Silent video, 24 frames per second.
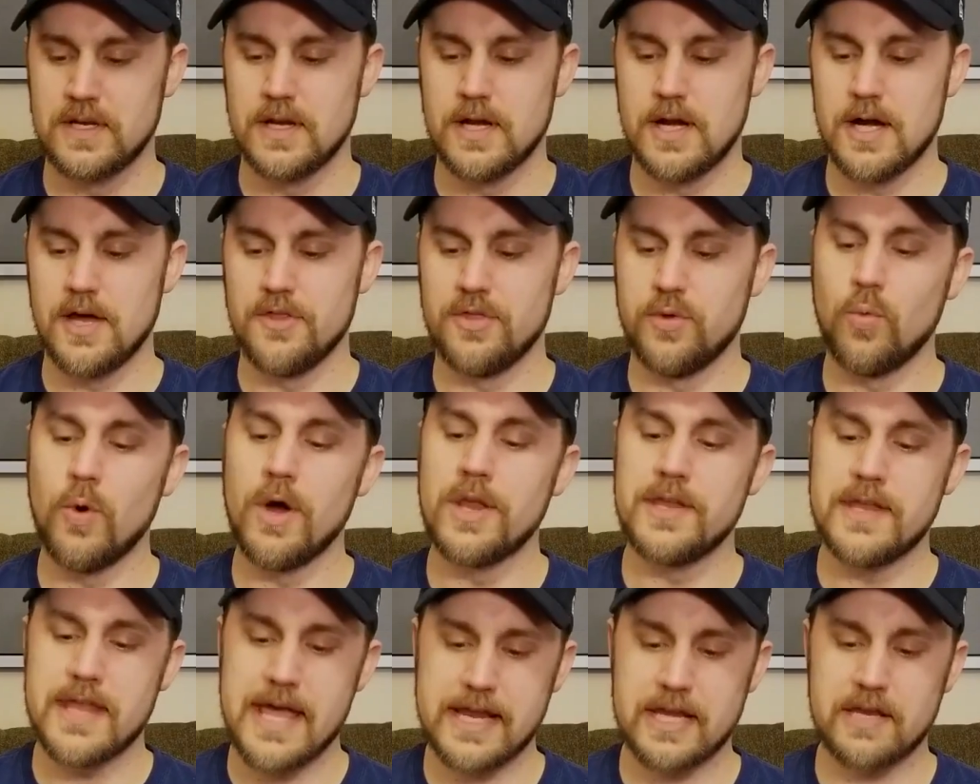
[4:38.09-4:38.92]
The
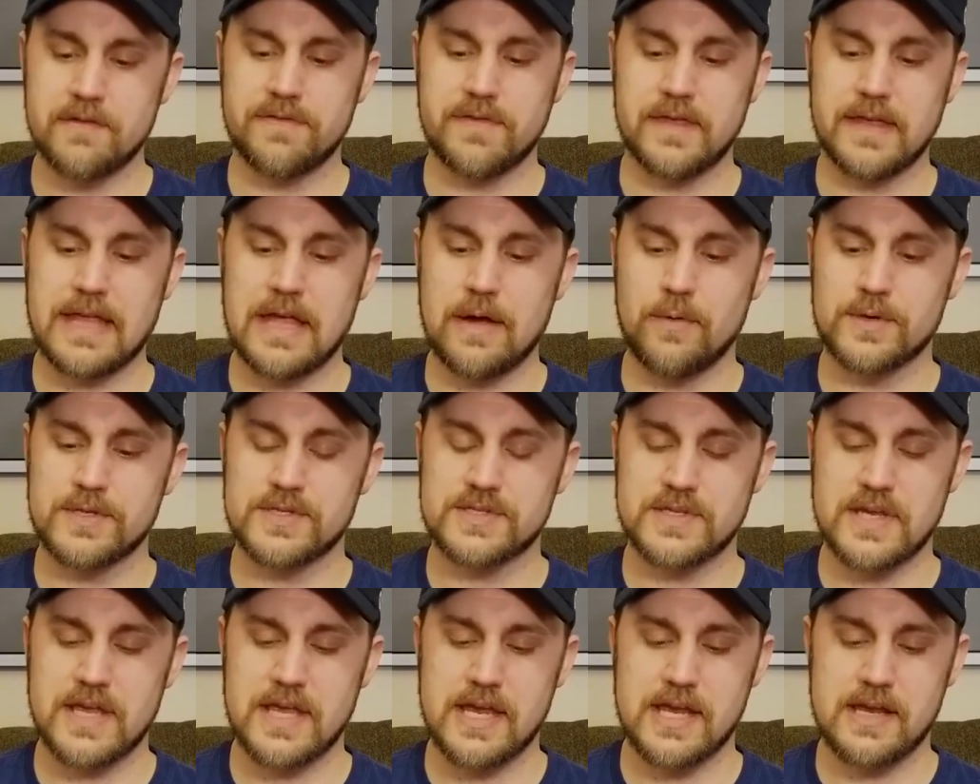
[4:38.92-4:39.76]
one negative thing I would
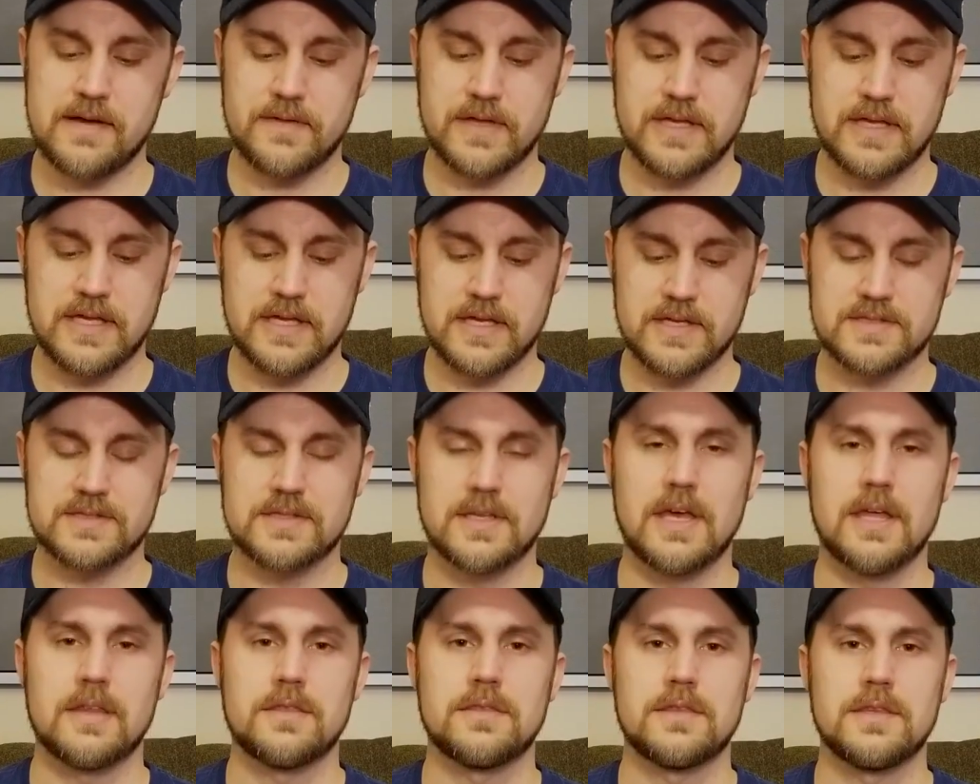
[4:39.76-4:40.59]
say is
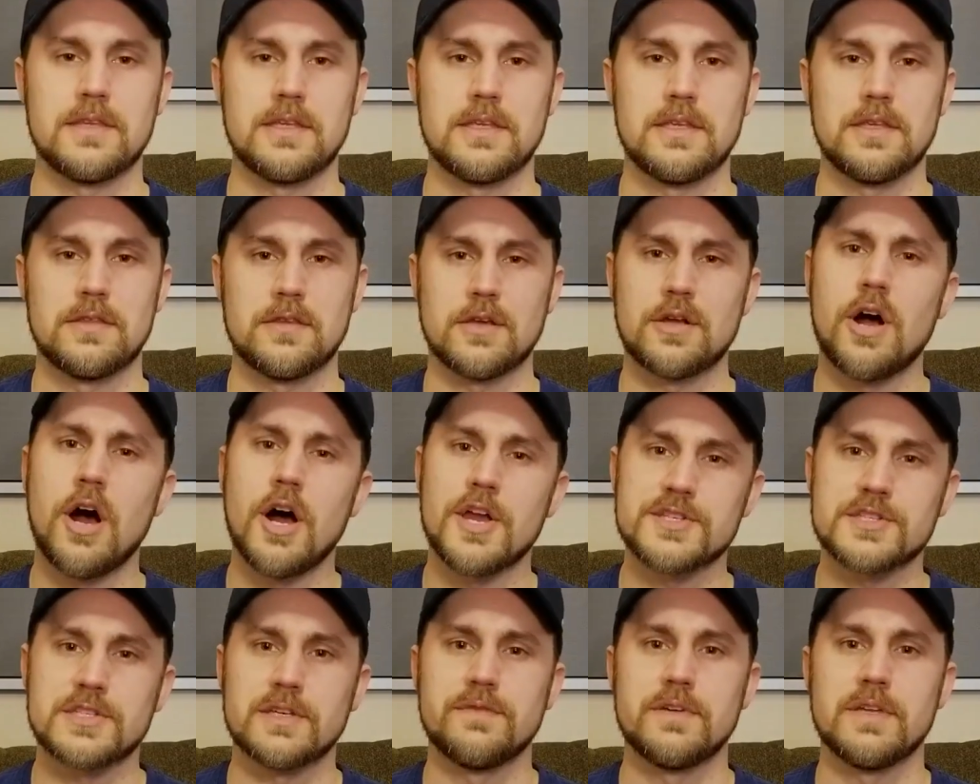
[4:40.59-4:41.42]
that the
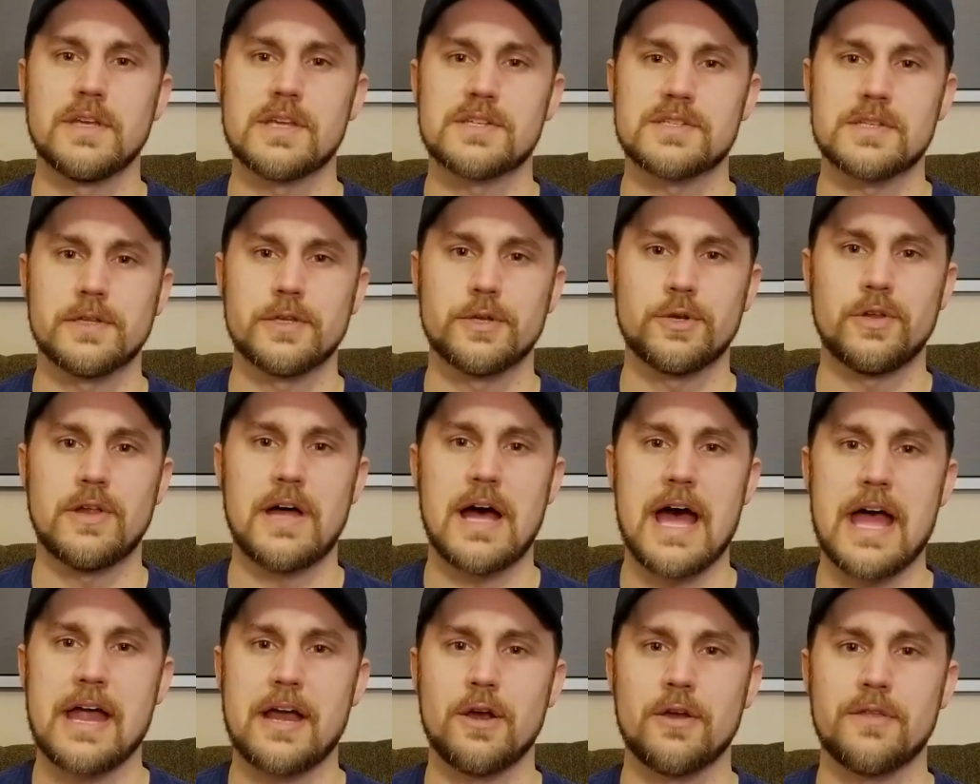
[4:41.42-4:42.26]
cost of it is a little
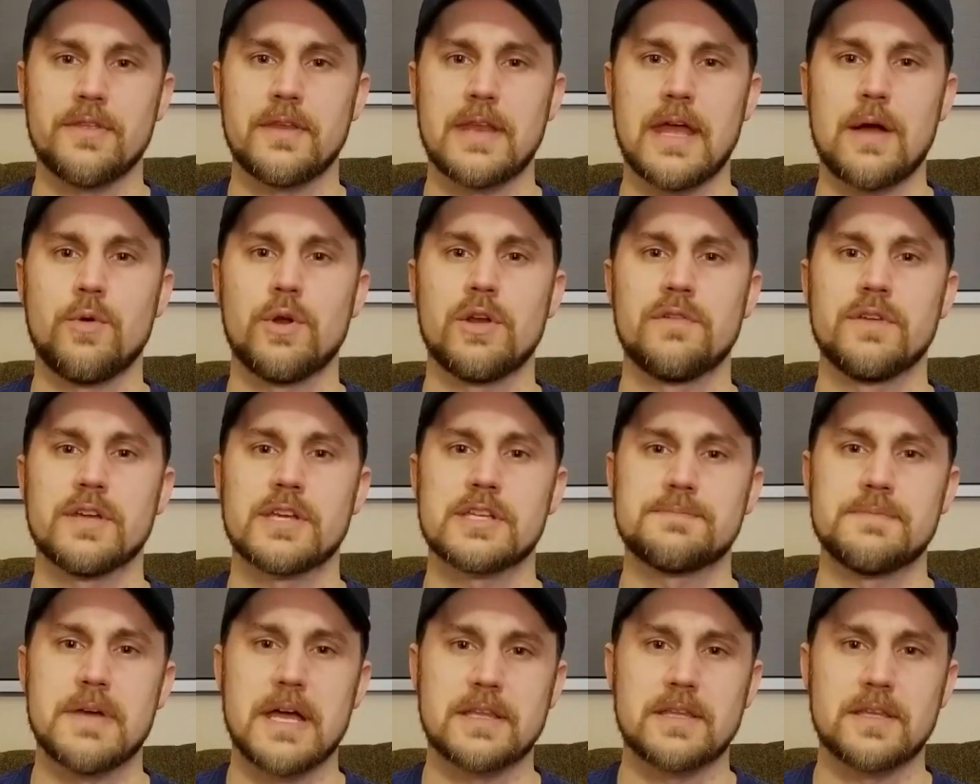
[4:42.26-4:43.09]
higher than I would have
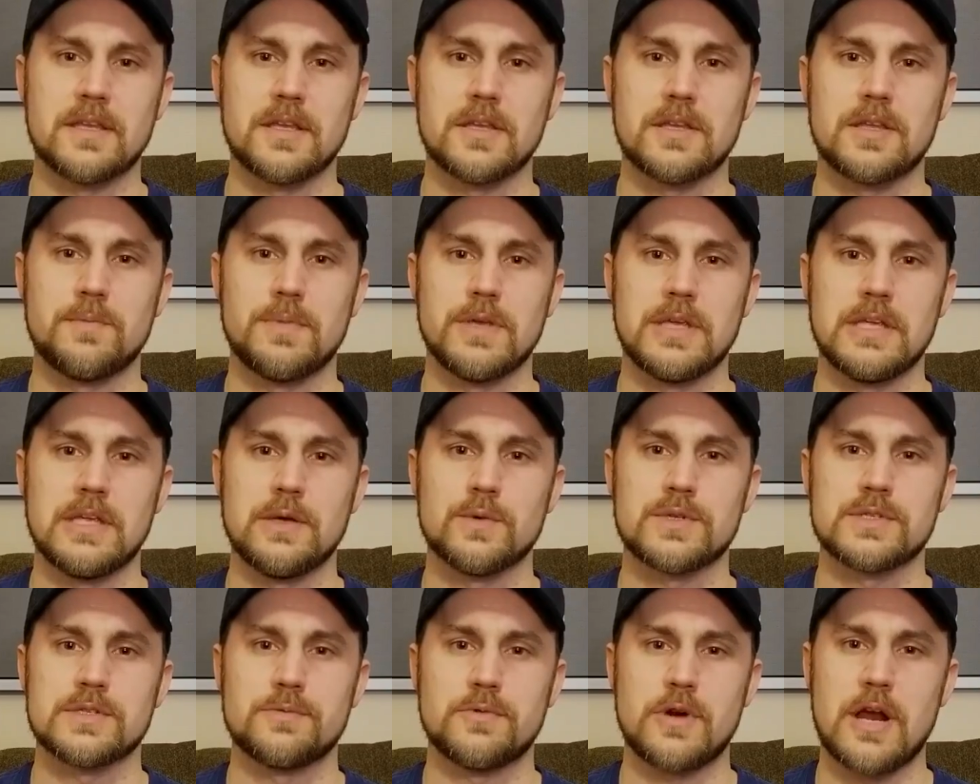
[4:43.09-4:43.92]
expected it to be. It
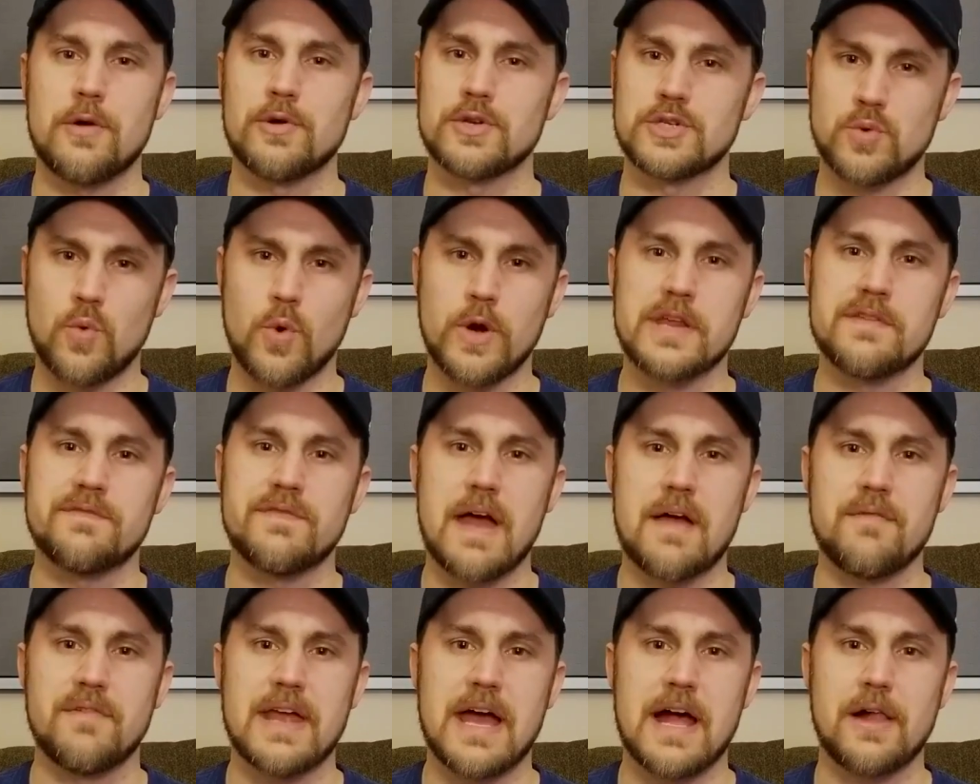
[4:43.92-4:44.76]
was around
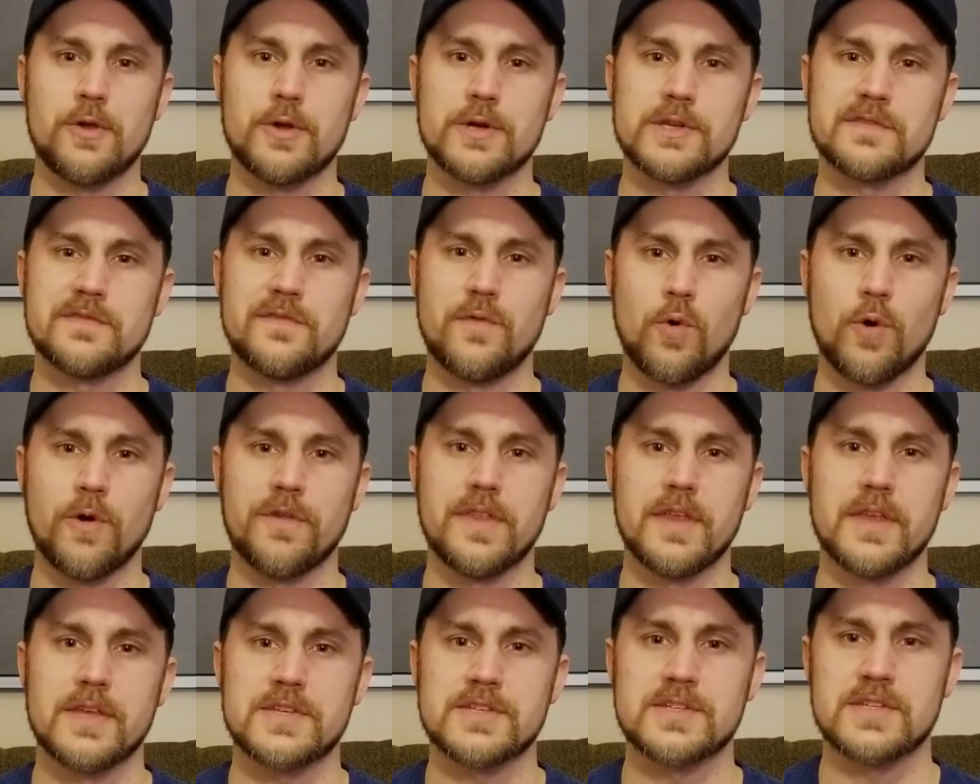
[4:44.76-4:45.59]
$25 for
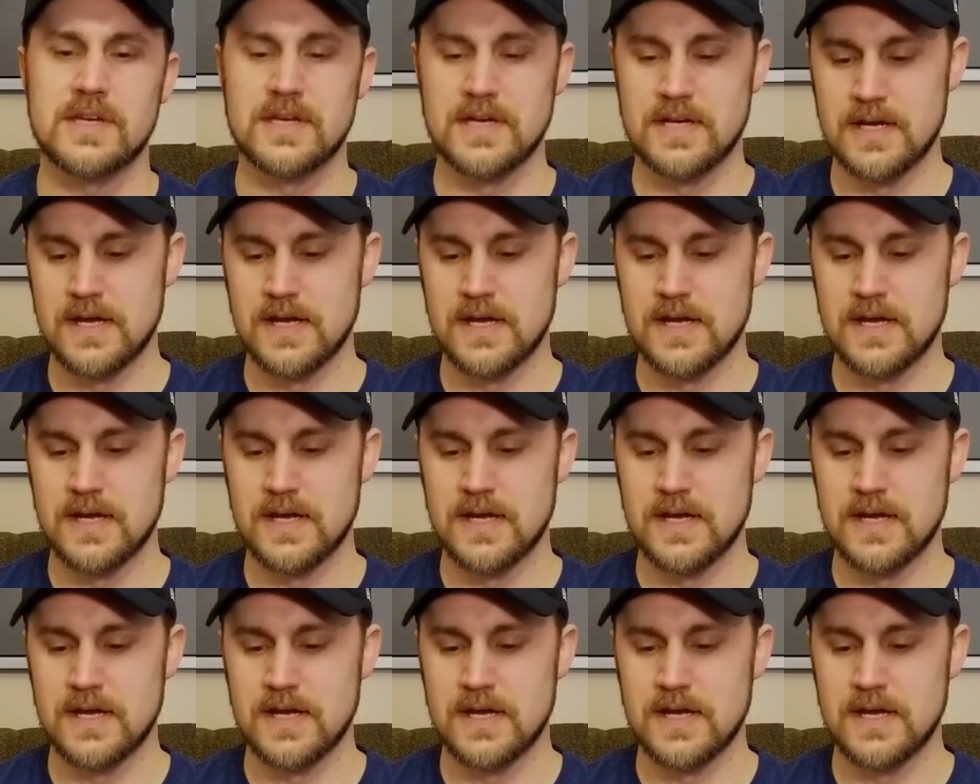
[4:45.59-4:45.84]
this.